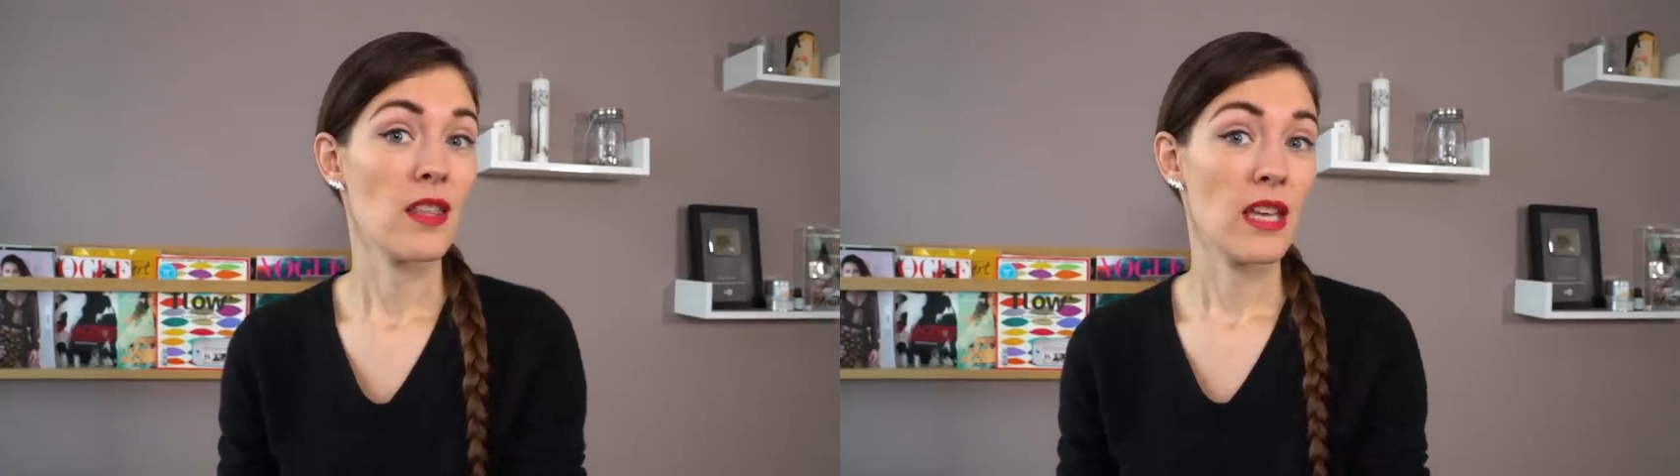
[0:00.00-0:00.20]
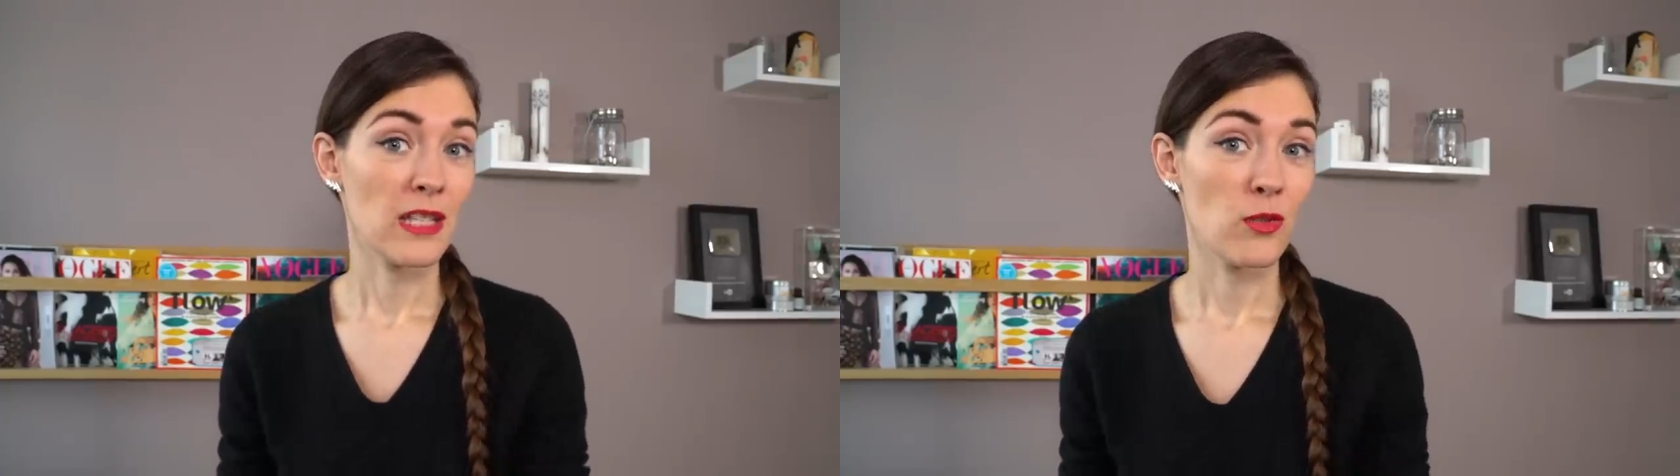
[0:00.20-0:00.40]

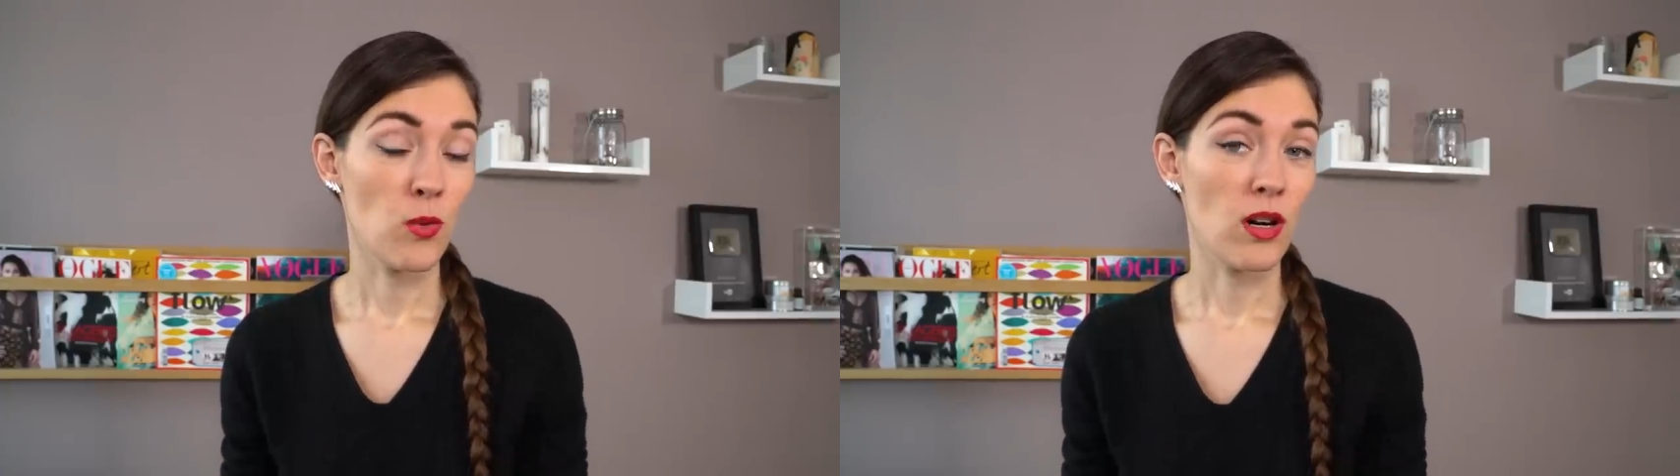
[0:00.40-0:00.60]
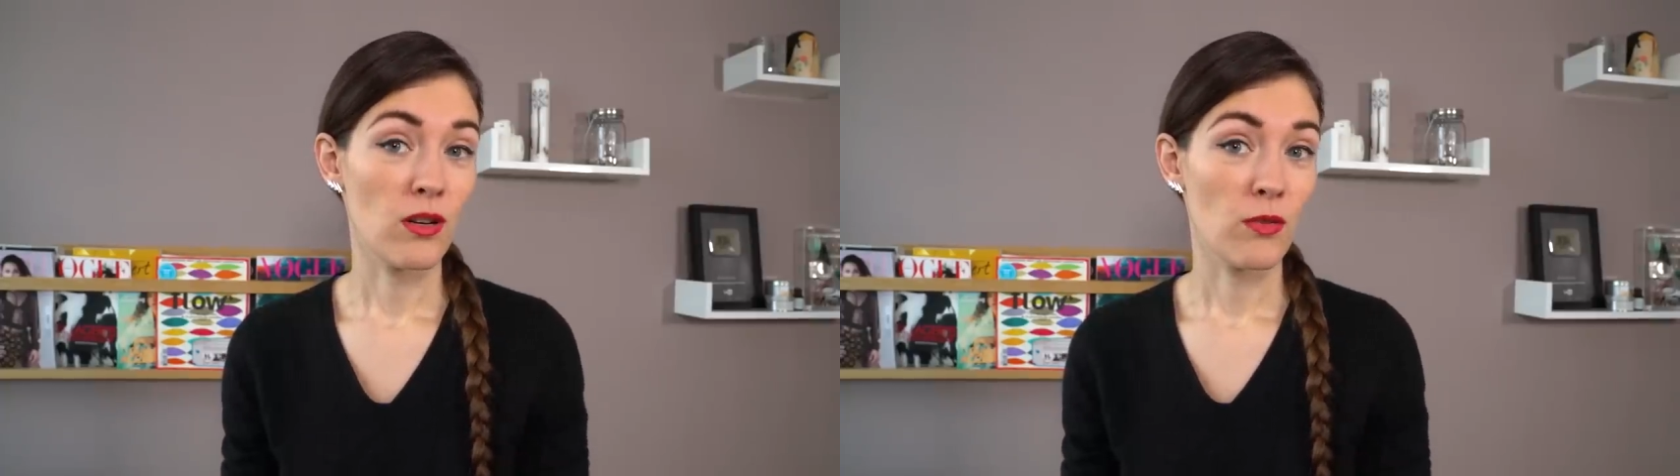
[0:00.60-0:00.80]
That's
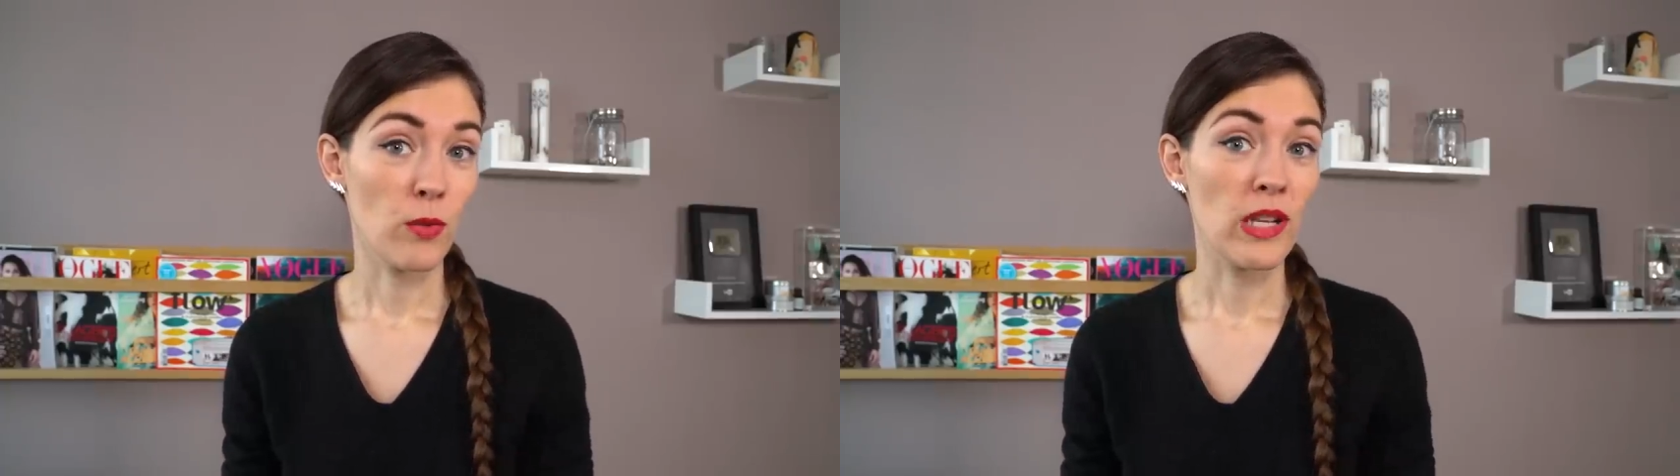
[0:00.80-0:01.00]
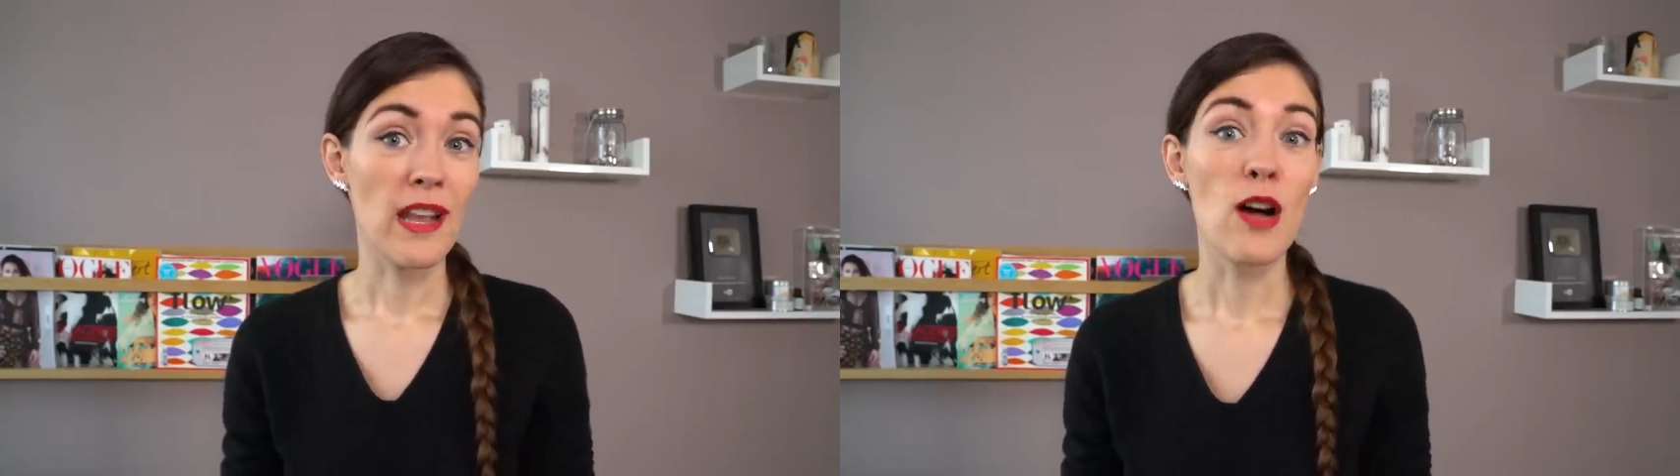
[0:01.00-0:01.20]
what
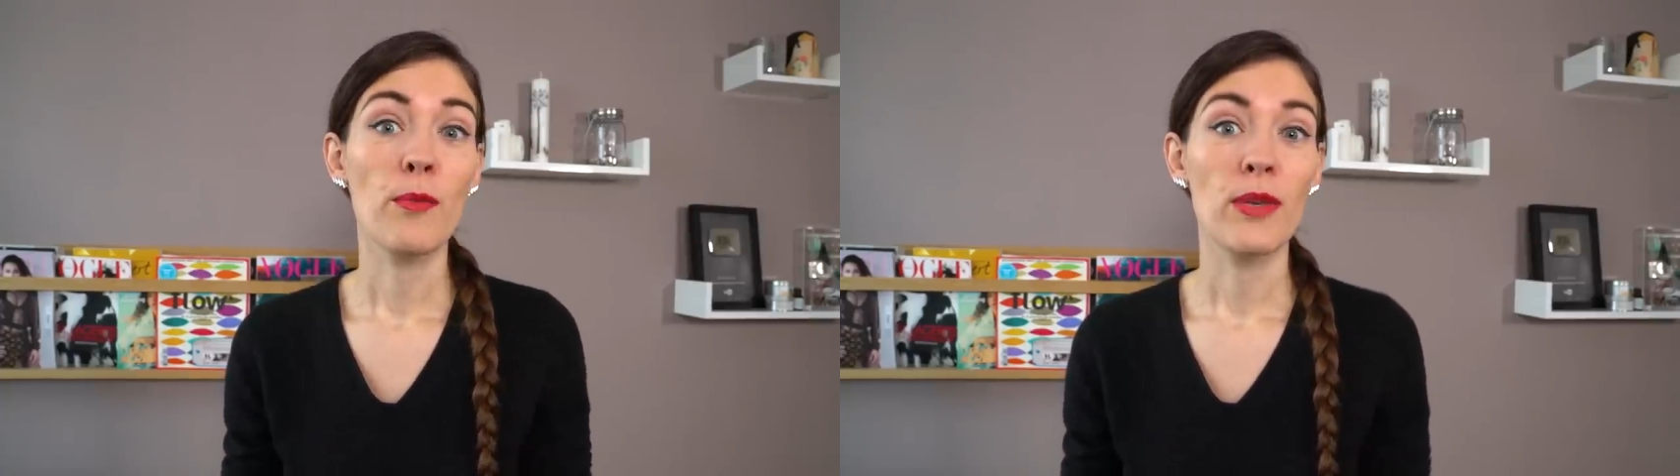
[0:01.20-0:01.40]
we now